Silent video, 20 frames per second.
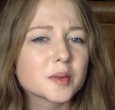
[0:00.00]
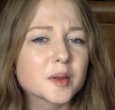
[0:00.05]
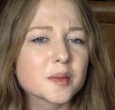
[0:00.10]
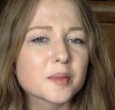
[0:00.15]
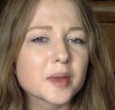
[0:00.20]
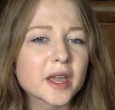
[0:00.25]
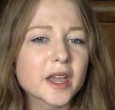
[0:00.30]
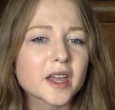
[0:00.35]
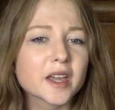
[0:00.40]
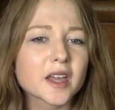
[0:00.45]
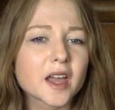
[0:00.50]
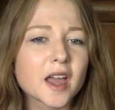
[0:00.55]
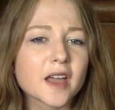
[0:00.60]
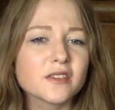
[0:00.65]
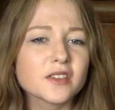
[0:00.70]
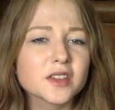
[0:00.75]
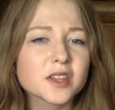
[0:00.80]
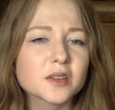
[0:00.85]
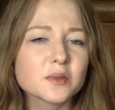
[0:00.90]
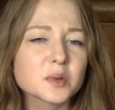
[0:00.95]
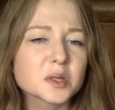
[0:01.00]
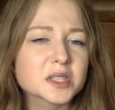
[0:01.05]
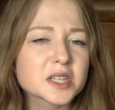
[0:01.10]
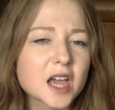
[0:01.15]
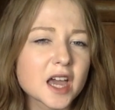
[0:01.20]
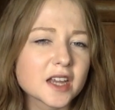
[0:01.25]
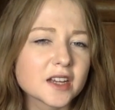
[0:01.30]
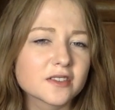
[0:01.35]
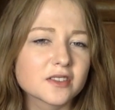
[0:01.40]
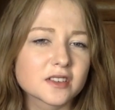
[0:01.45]
bit big. Everything was
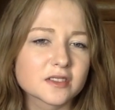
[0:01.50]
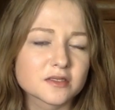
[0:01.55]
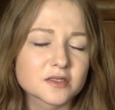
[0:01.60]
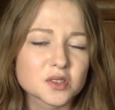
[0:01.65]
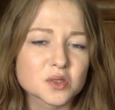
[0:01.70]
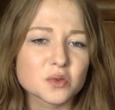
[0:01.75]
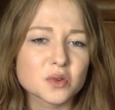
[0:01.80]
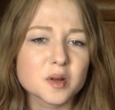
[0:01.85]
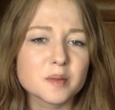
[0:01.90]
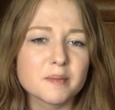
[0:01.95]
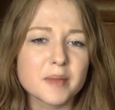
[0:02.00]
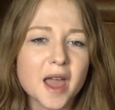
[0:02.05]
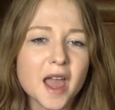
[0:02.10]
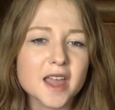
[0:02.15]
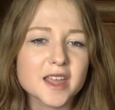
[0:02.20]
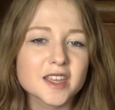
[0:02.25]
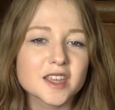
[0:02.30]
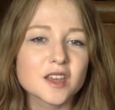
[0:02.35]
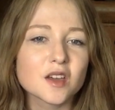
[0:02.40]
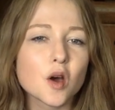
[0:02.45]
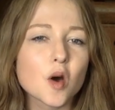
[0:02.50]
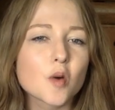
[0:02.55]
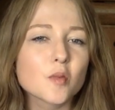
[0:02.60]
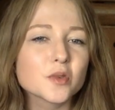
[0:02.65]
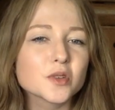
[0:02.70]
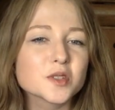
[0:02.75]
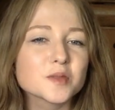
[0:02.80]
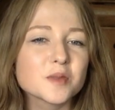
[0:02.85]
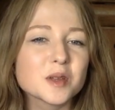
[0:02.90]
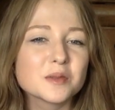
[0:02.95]
kind of sort of baggy.
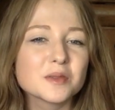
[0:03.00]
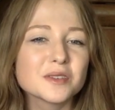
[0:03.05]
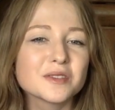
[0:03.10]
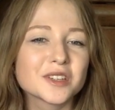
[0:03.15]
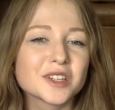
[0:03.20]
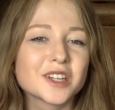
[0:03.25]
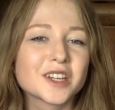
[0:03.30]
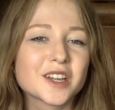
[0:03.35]
Almost made me feel